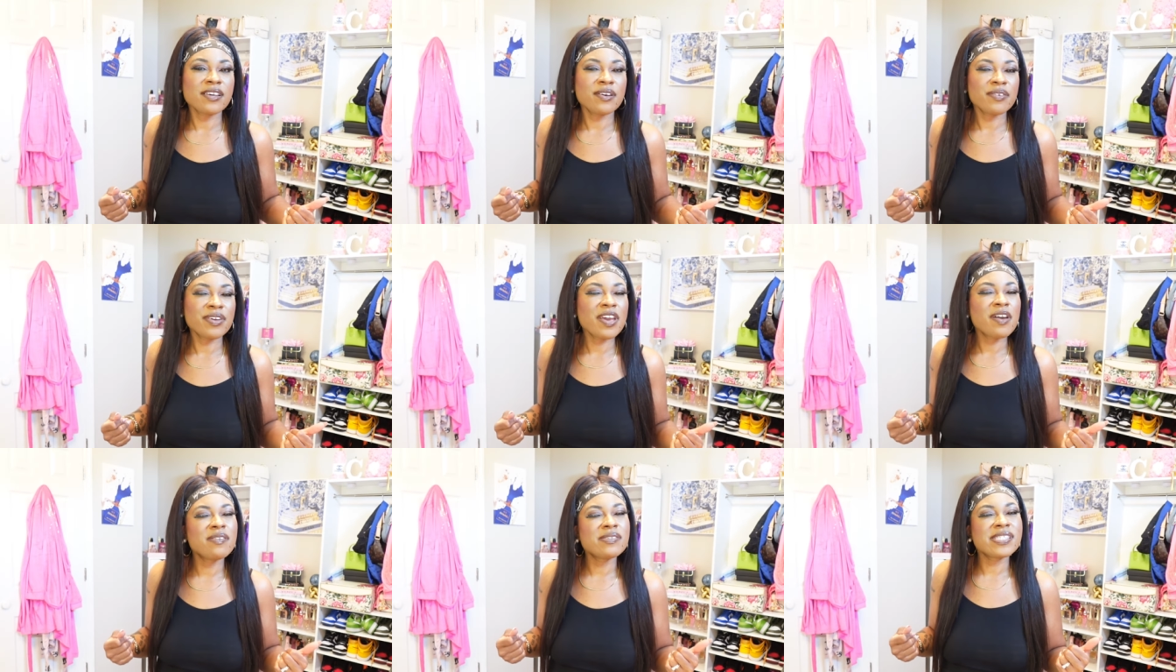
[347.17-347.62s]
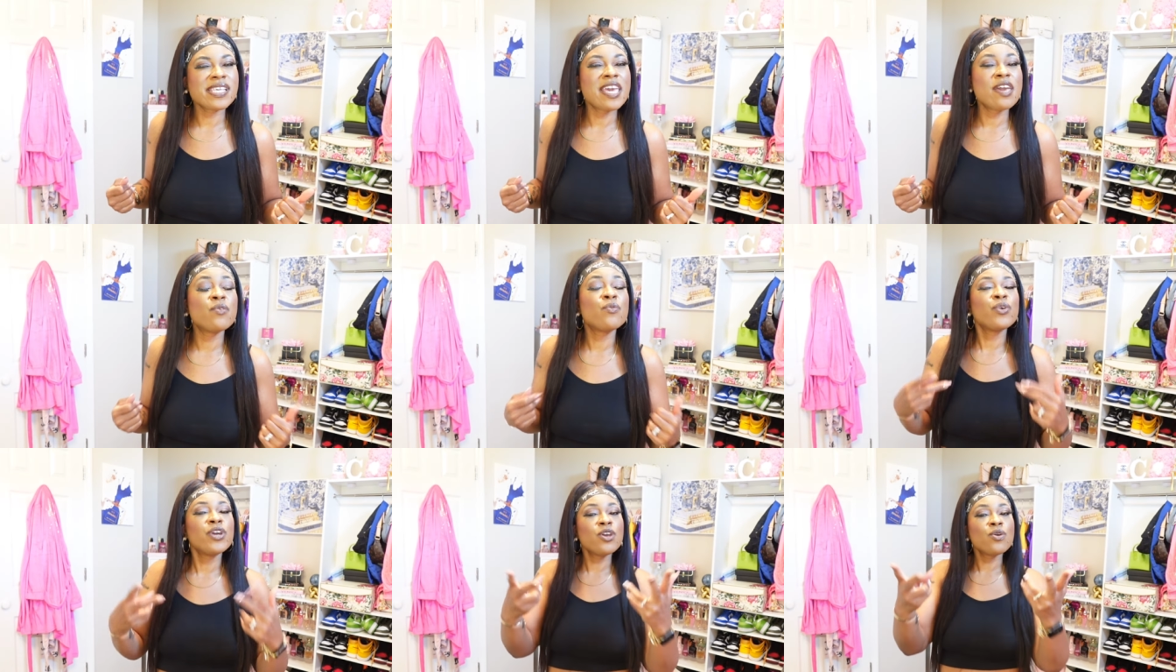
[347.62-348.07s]
You know what I'm
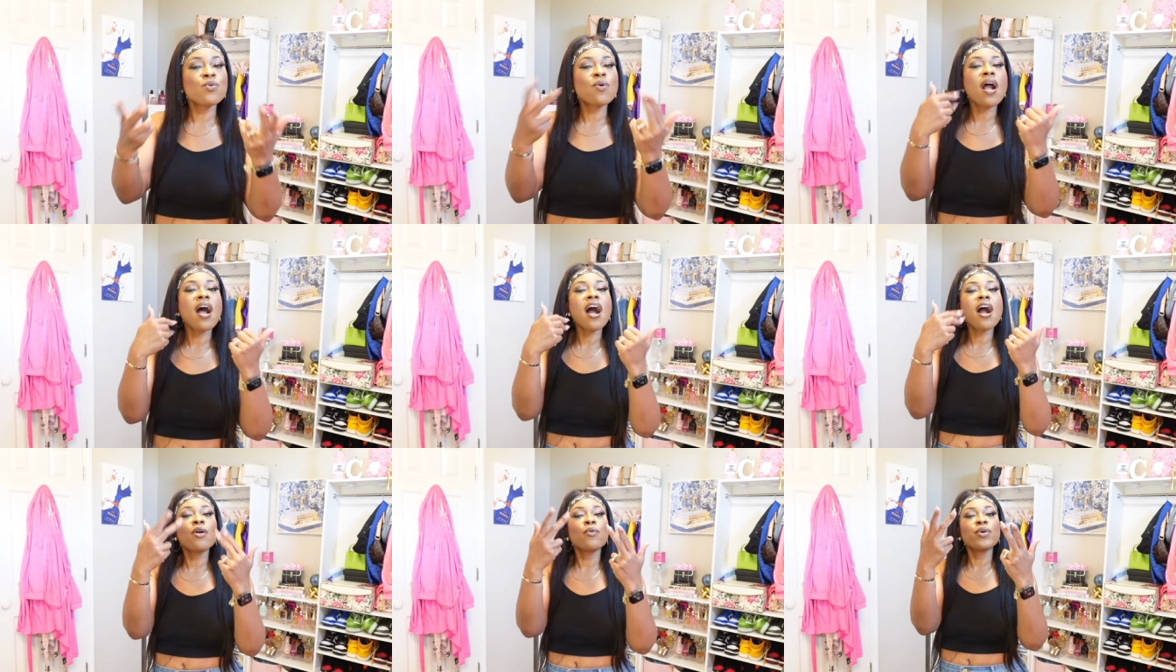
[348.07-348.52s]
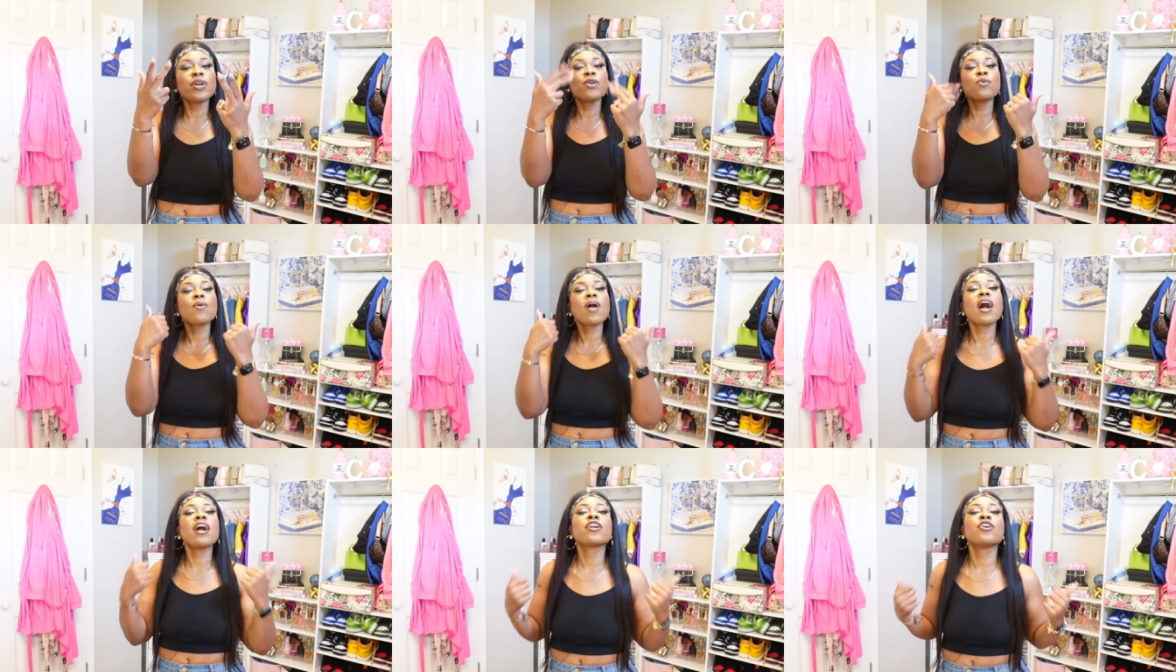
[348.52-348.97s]
saying? We rock, we
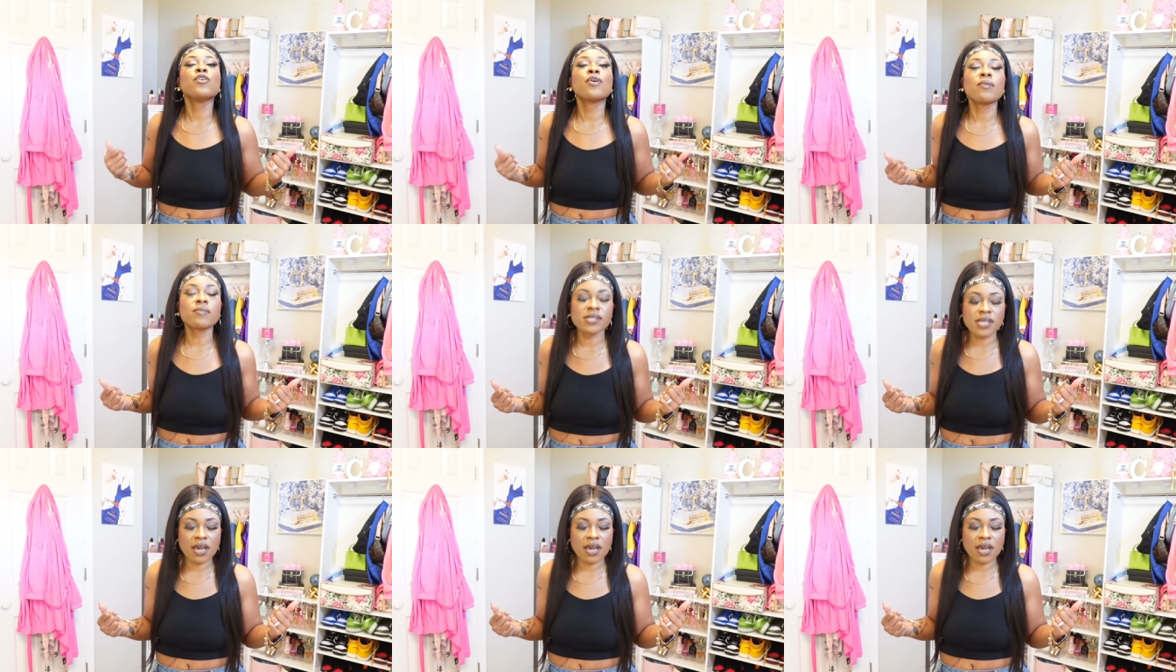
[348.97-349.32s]
rock. You know what I'm